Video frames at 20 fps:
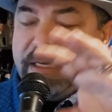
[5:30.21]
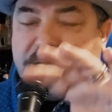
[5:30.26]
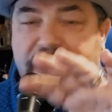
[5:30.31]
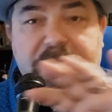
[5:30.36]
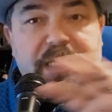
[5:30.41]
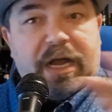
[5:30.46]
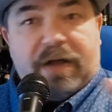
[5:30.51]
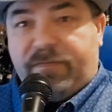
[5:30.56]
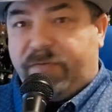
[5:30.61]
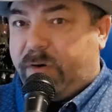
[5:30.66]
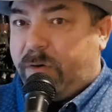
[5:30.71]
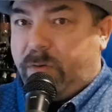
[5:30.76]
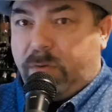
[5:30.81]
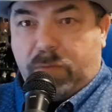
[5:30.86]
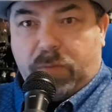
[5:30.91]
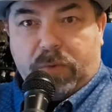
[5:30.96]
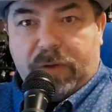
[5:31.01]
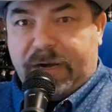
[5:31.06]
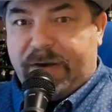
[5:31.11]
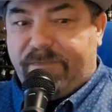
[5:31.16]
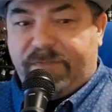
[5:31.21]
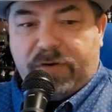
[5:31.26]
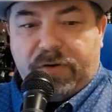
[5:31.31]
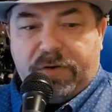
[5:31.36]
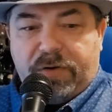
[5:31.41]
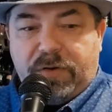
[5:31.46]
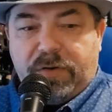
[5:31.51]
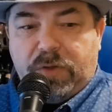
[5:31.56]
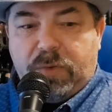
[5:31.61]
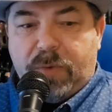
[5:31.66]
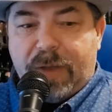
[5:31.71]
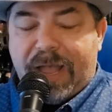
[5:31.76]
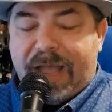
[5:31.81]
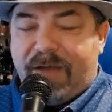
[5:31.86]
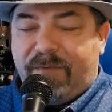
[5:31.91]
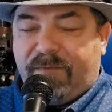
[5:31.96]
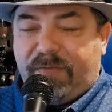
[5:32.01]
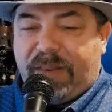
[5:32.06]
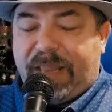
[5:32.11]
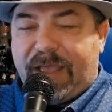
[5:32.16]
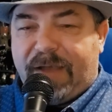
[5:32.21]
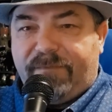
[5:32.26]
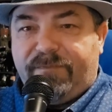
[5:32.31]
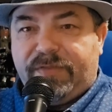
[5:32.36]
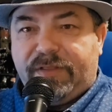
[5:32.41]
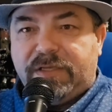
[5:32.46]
cover whatever you have left.